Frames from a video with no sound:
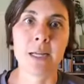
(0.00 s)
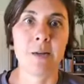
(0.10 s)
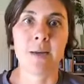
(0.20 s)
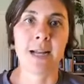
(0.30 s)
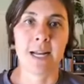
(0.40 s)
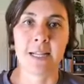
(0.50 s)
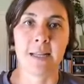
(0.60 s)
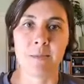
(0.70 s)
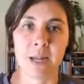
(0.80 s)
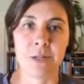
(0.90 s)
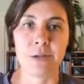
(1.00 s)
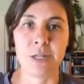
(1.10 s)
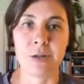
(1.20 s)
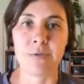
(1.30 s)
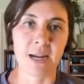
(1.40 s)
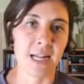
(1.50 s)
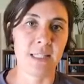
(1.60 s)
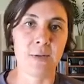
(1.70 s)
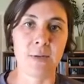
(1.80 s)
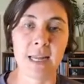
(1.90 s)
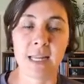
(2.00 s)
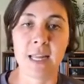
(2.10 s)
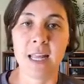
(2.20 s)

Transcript: about anything major here, right? So like,